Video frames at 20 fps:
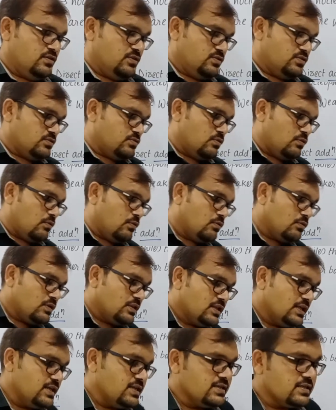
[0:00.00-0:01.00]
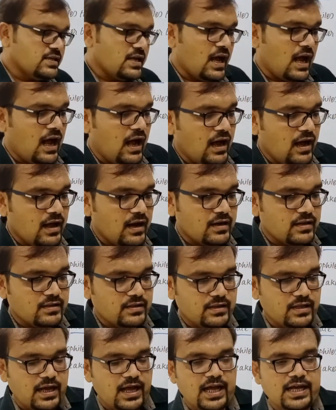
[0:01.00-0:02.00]
So all these are
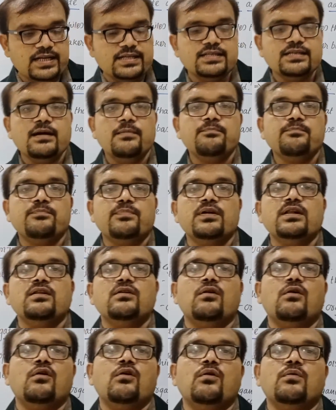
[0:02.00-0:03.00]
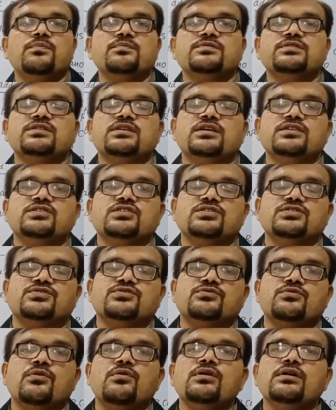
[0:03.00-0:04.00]
the example of such
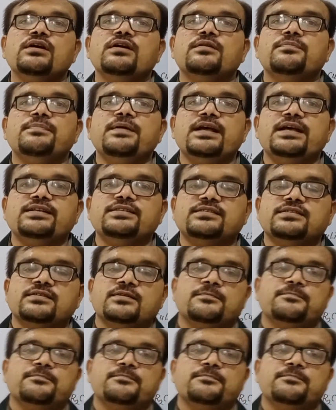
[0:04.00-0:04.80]
stronger base